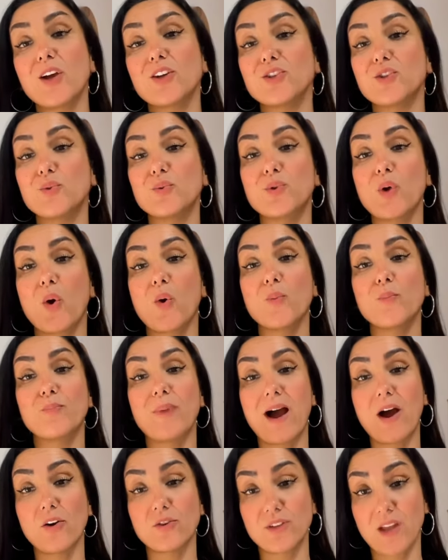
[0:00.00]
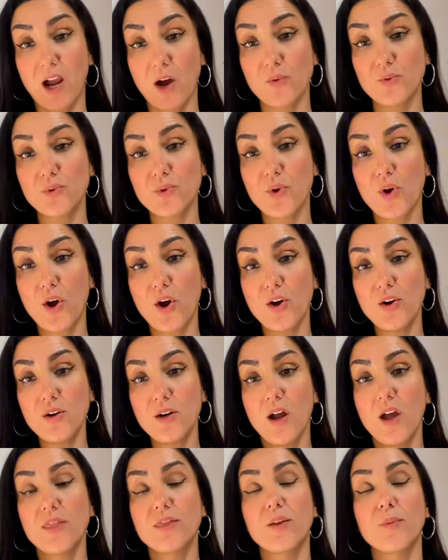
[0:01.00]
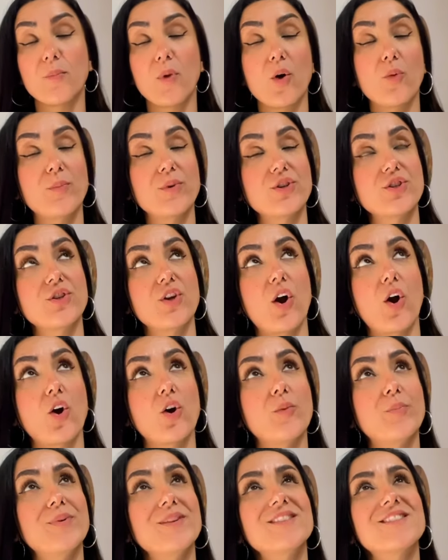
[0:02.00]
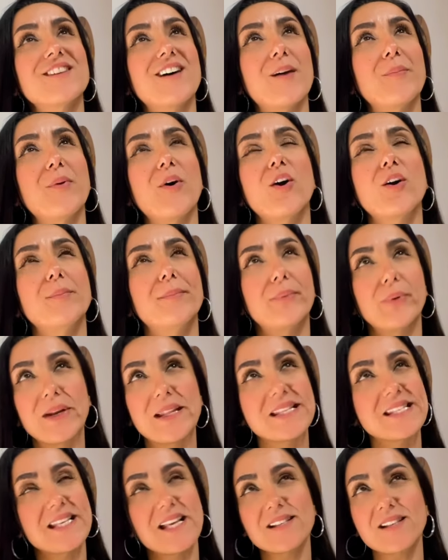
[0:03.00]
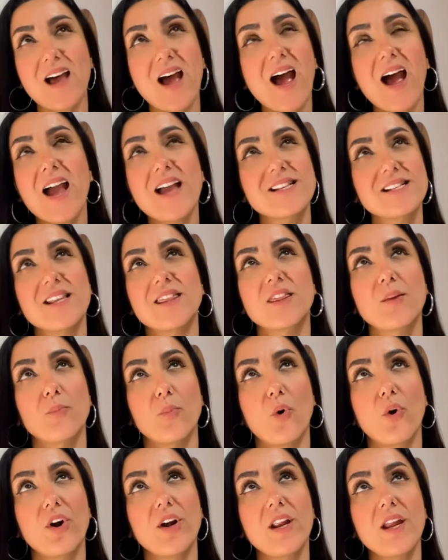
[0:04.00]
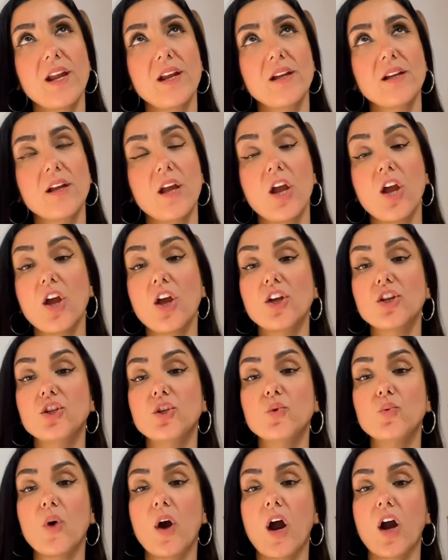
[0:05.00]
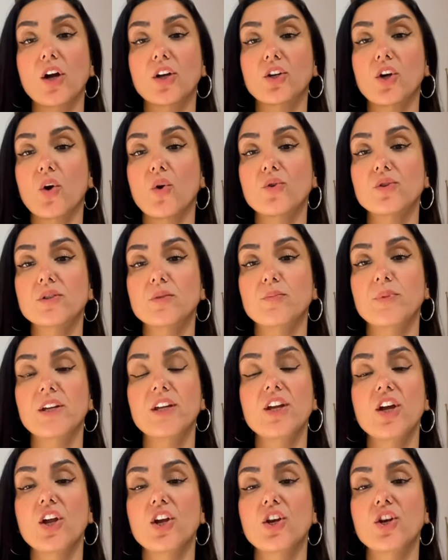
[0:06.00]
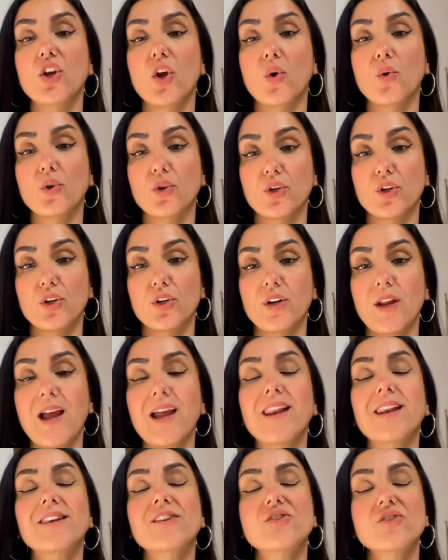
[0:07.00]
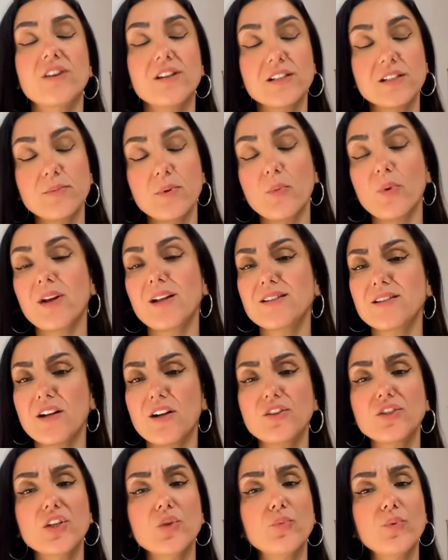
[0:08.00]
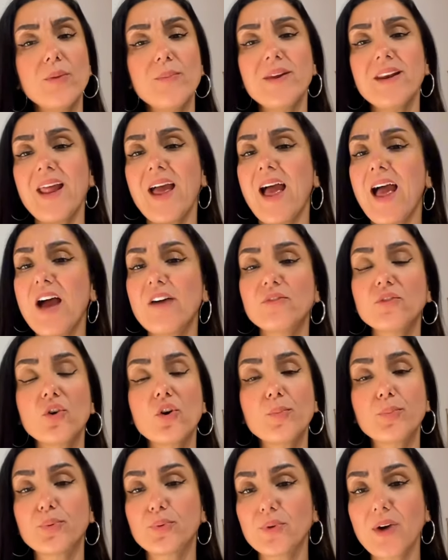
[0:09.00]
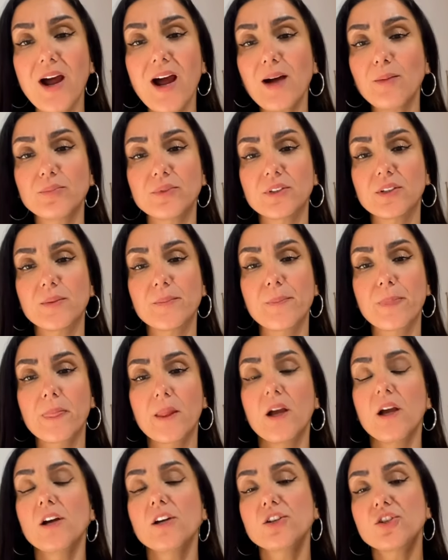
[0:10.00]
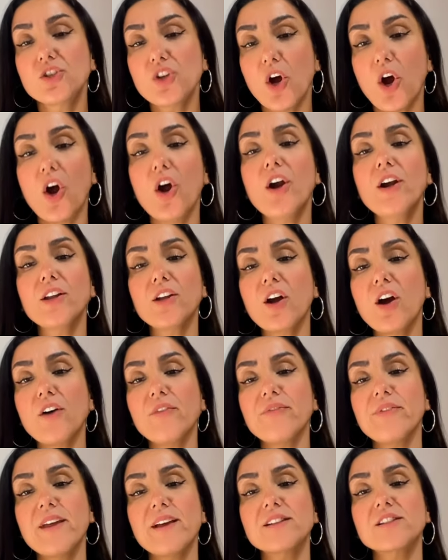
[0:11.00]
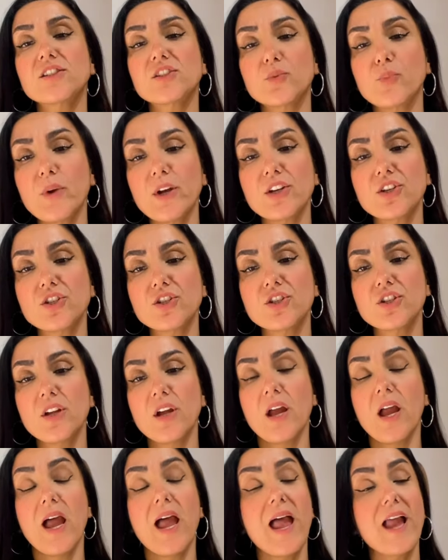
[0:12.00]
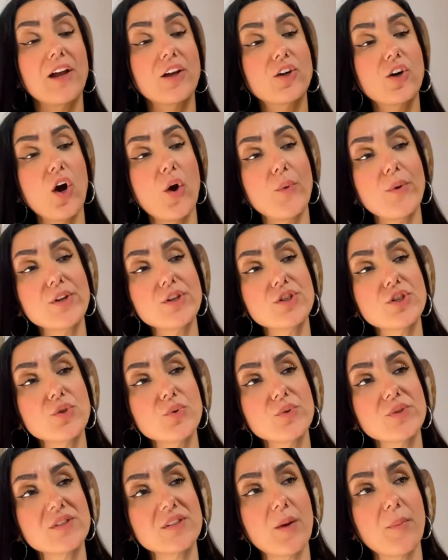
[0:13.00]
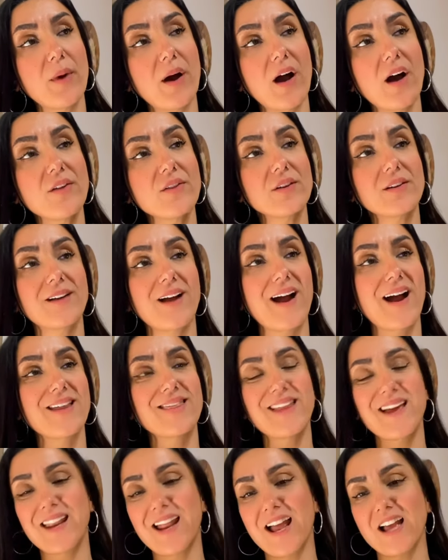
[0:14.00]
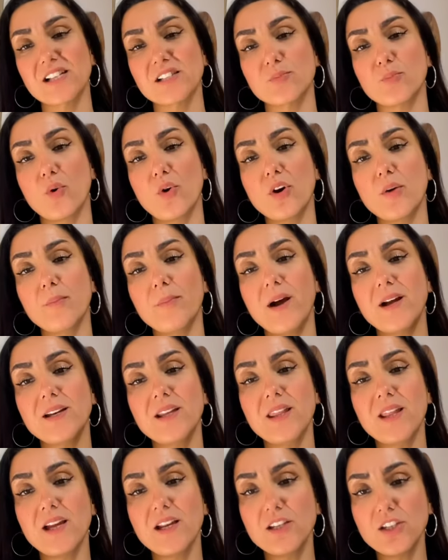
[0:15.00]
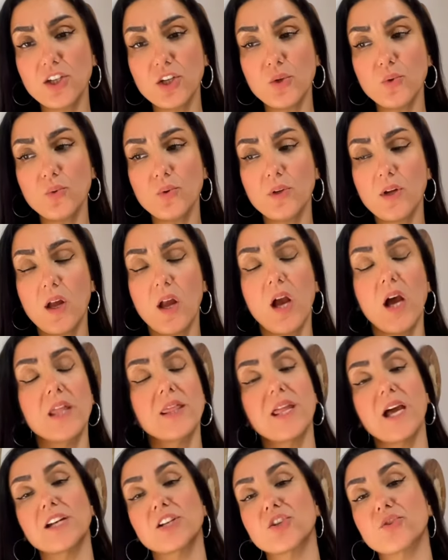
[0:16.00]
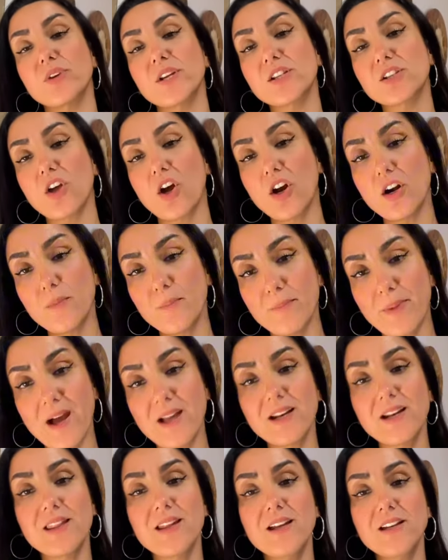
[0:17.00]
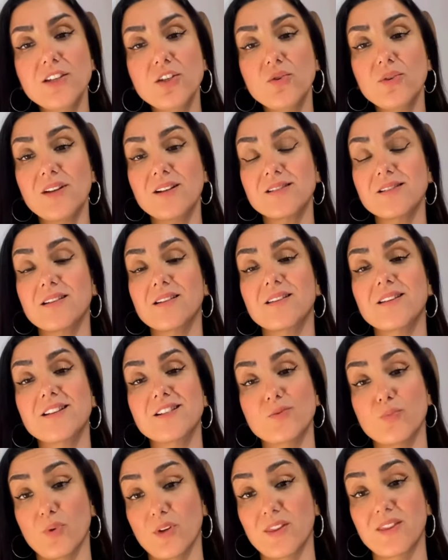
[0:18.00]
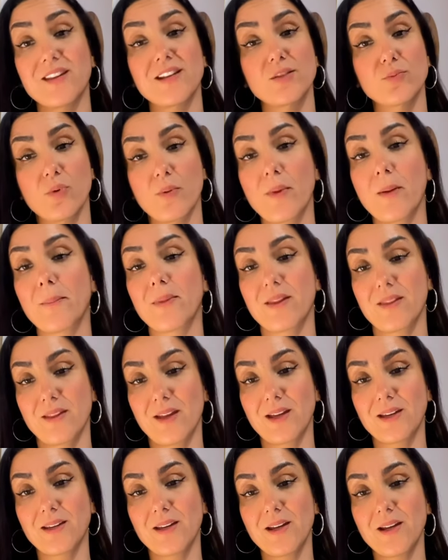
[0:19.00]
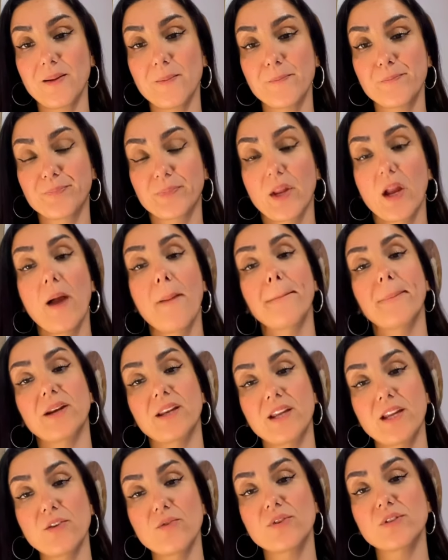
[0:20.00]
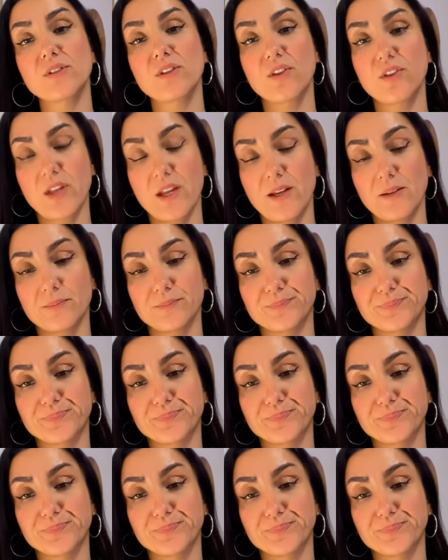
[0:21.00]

you don't bow down to her, the moment she opens up her princess eyes in the morning, you are going to be no good. And trust me when I tell you, women have no problem turning off that switch and going to some other guy that has more money than you, that treats her better than you. That's at least what these women be thinking. But here is the thing.